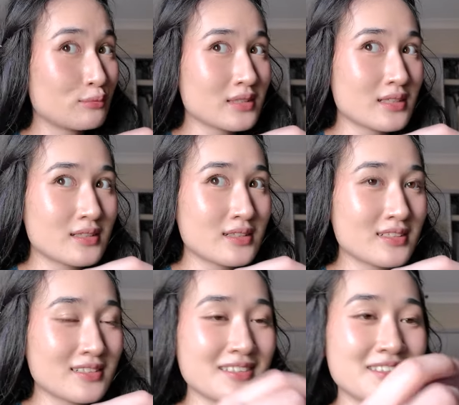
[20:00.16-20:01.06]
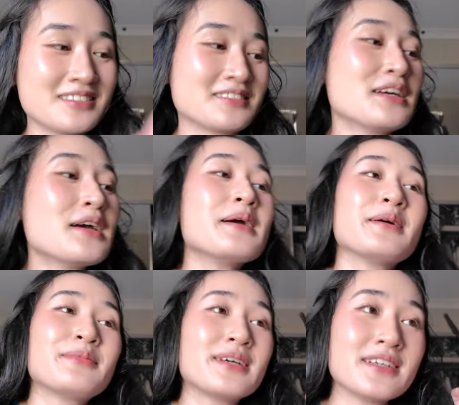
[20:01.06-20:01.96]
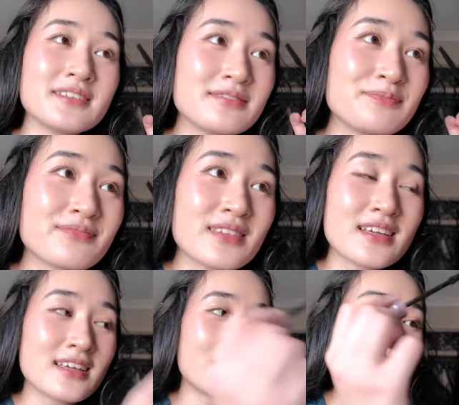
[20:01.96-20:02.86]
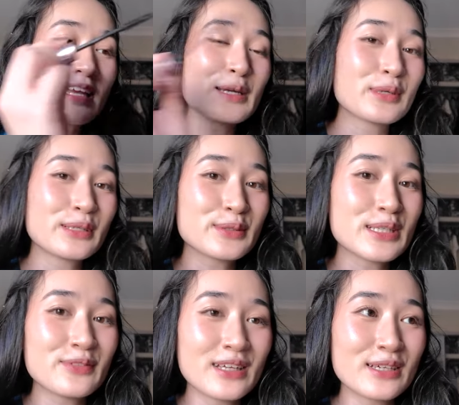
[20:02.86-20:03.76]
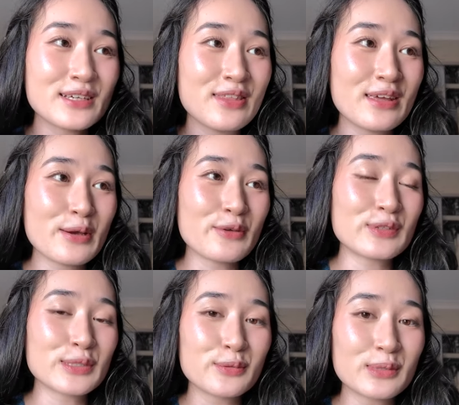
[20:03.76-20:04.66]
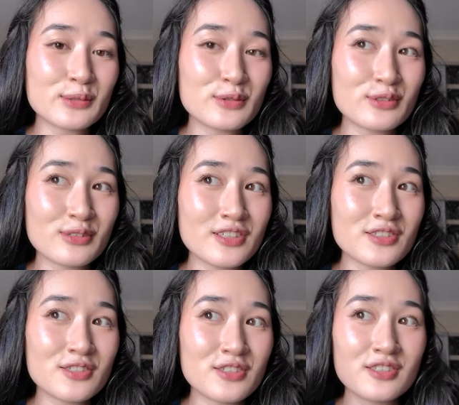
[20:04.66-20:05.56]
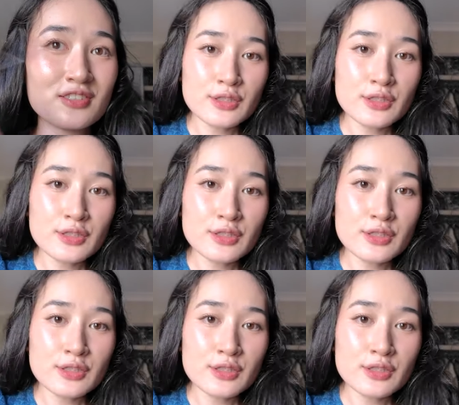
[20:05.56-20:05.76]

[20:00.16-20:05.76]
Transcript: oh my god. But yeah, anyone else have like their physical 100 crush?